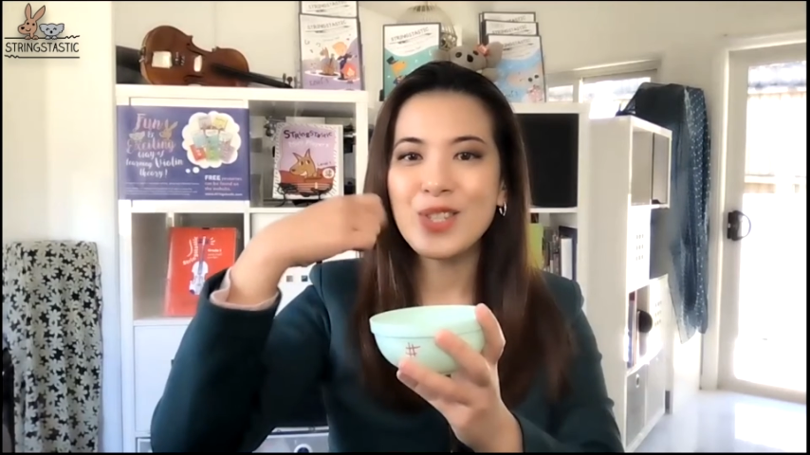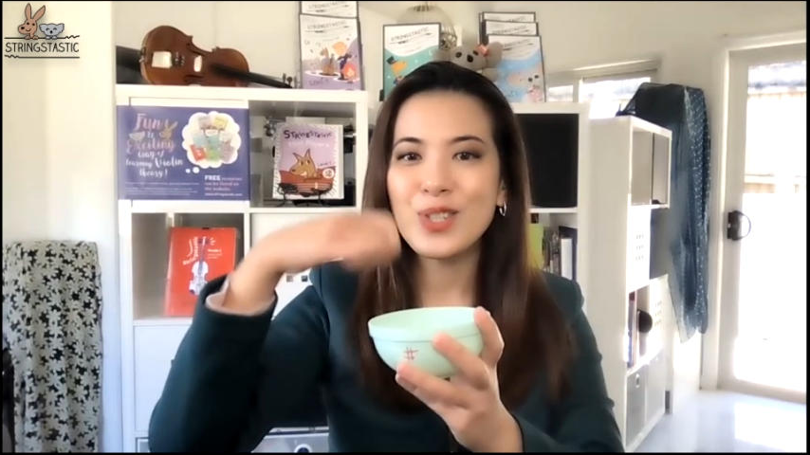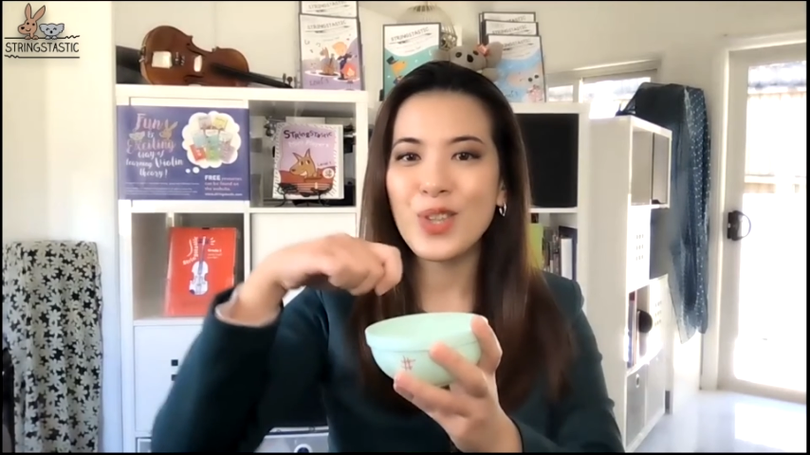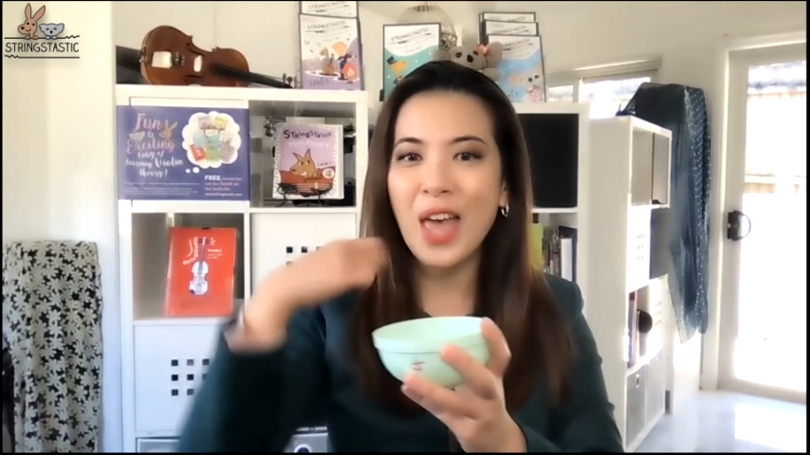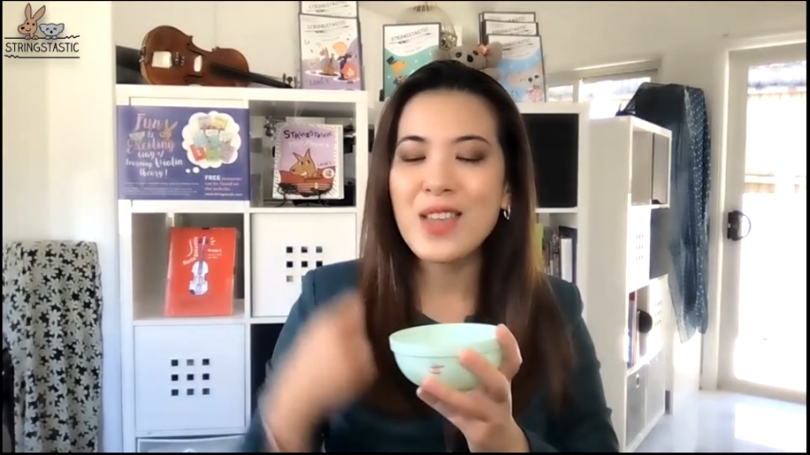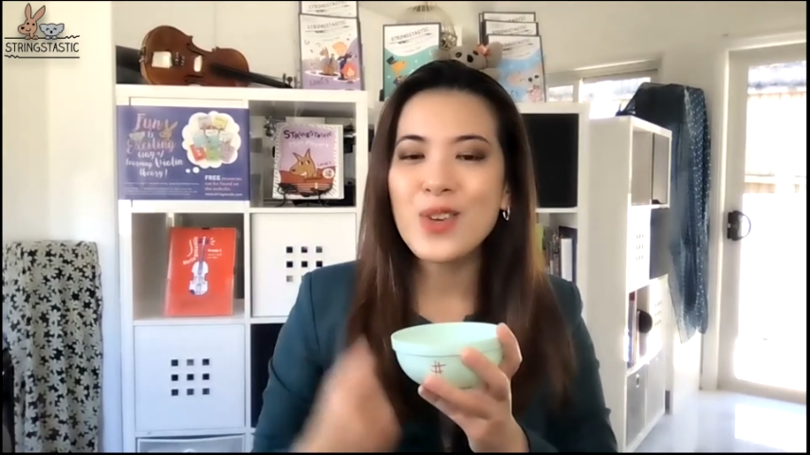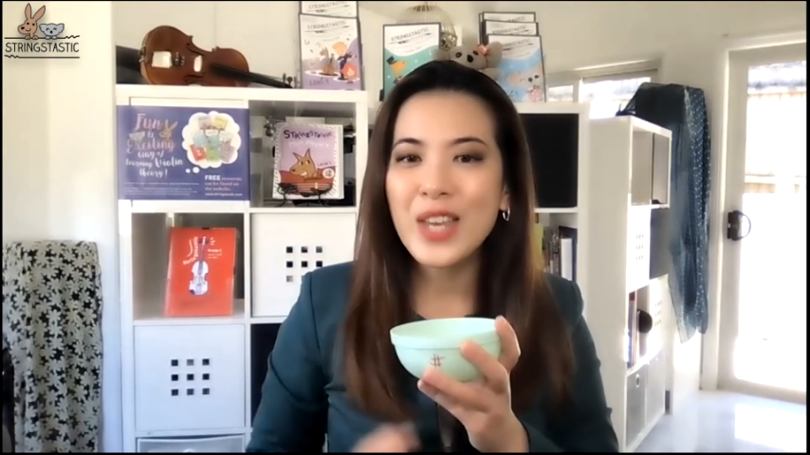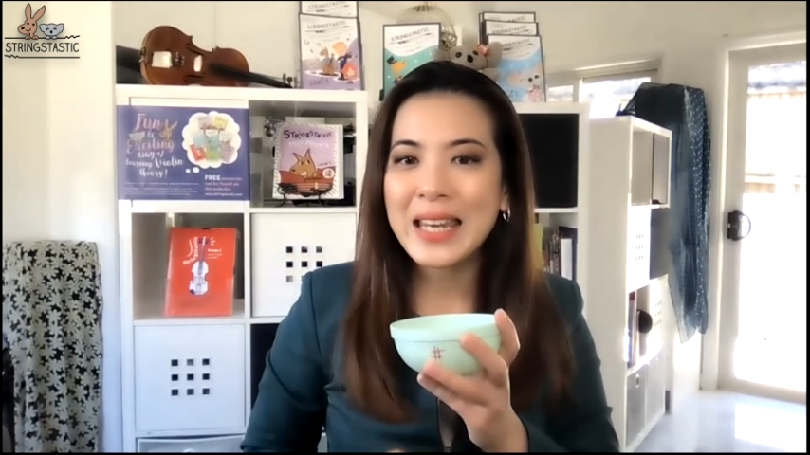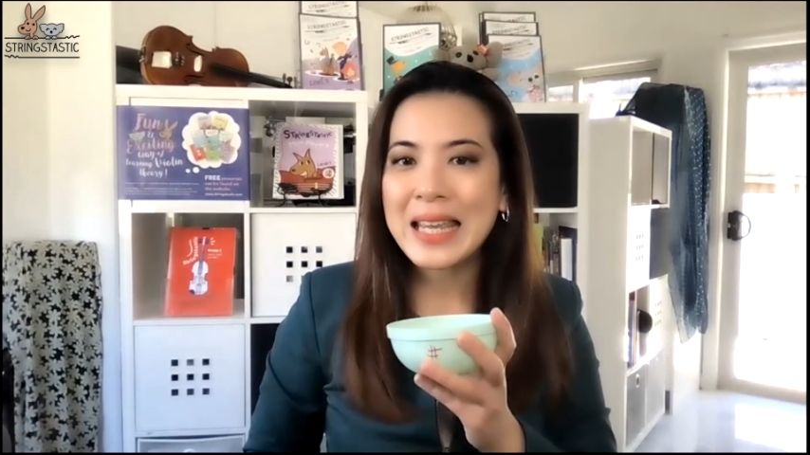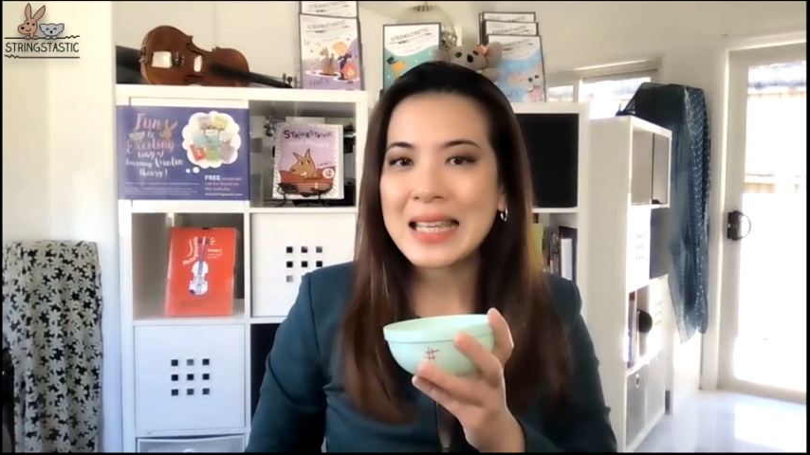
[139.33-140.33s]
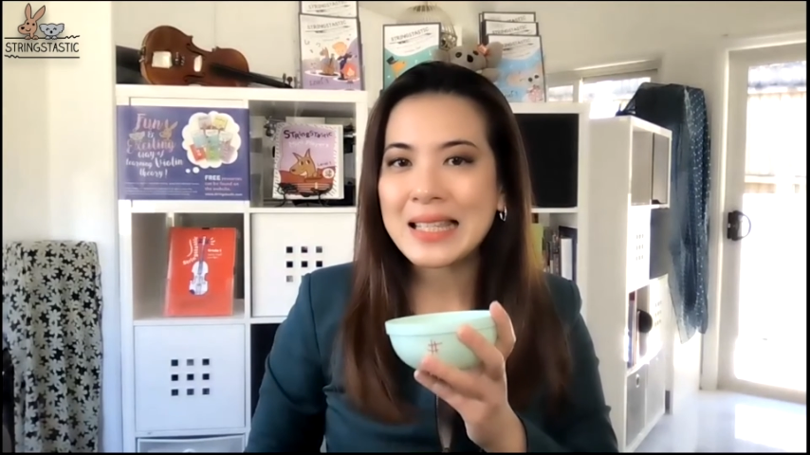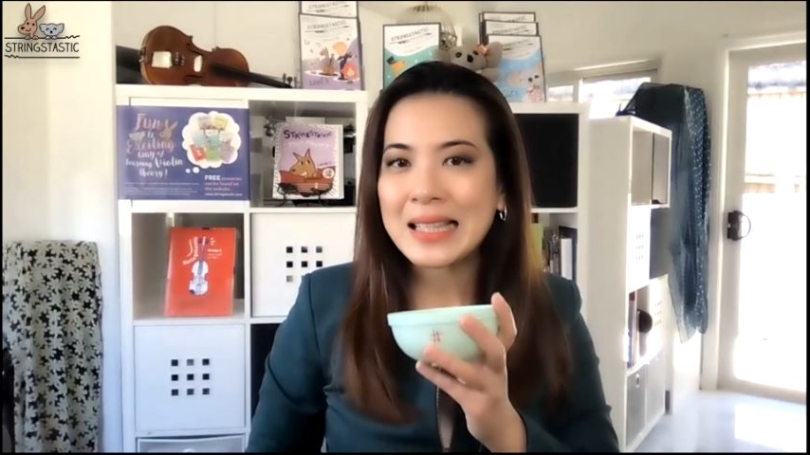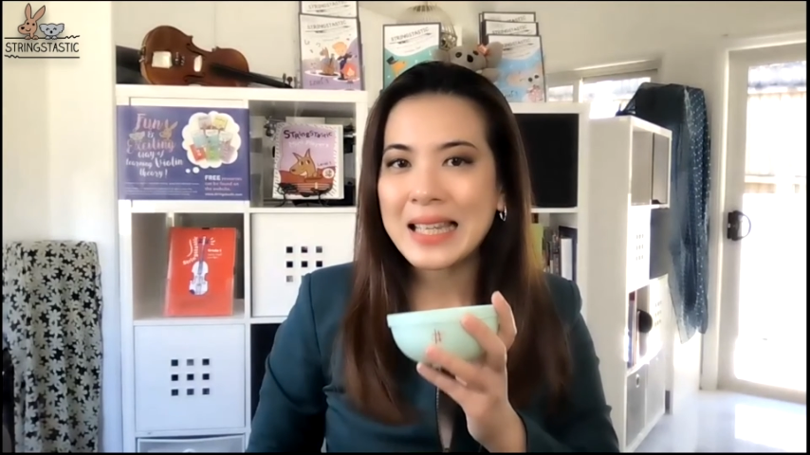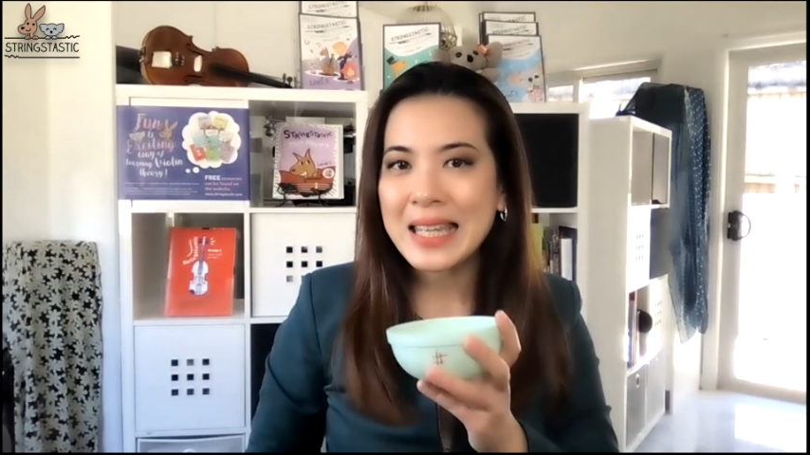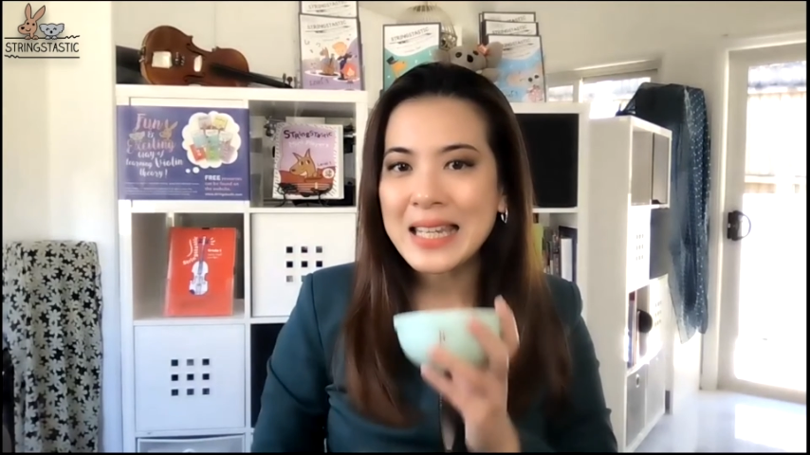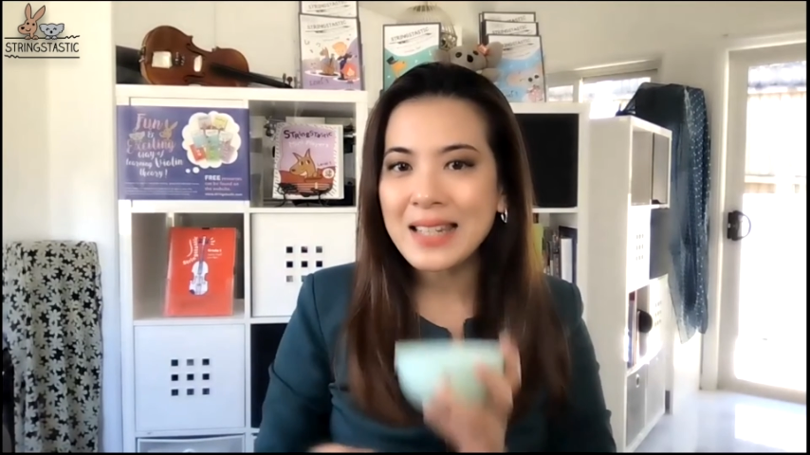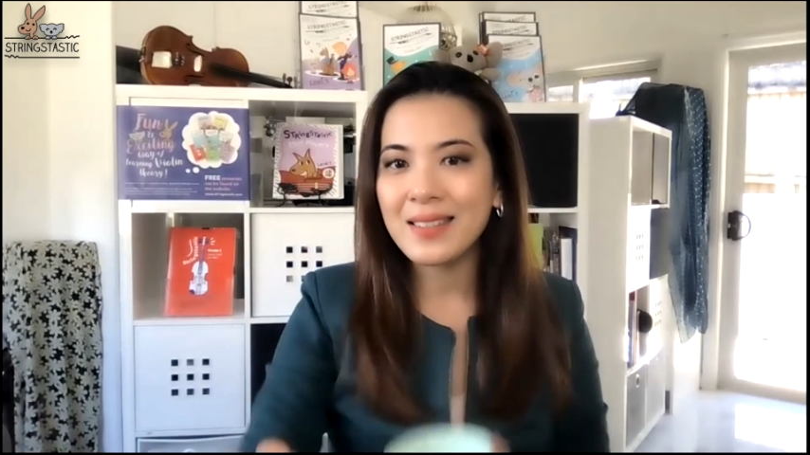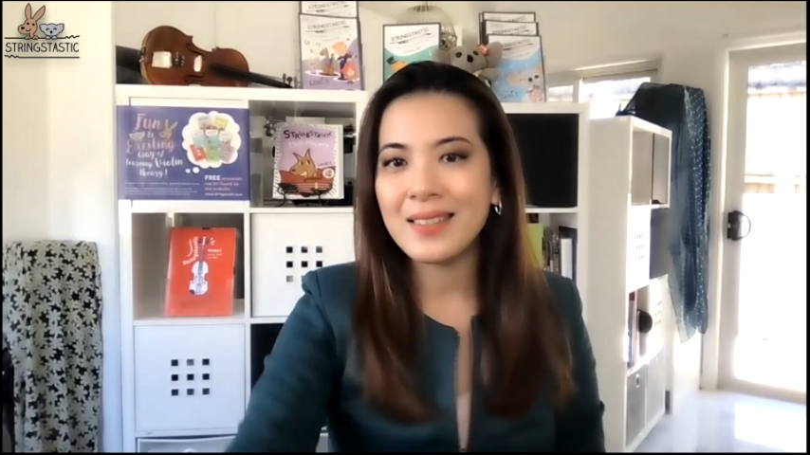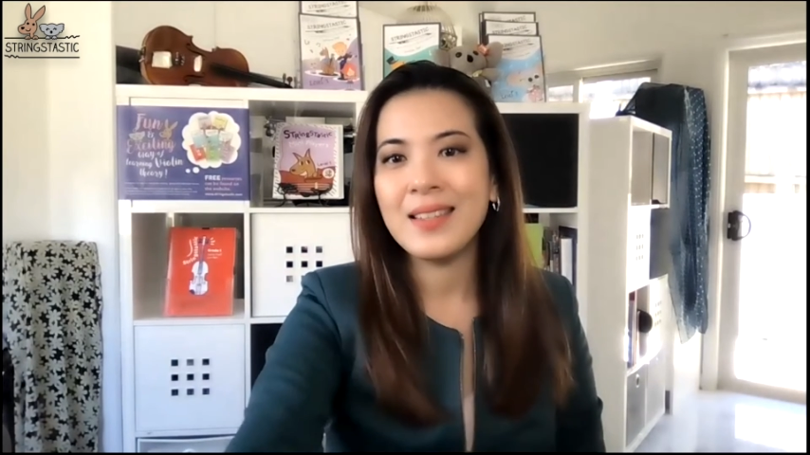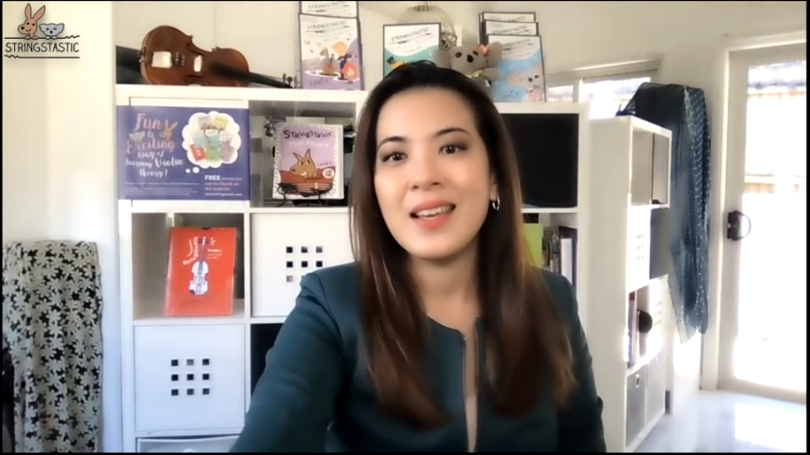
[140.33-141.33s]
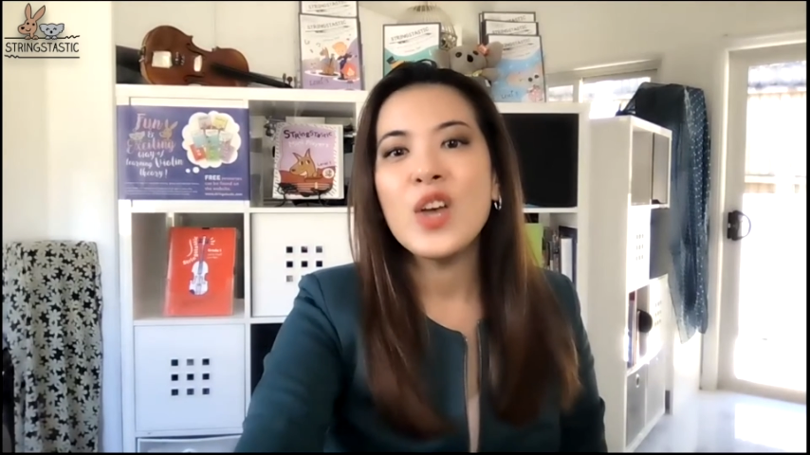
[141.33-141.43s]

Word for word: so that you can easily eat it.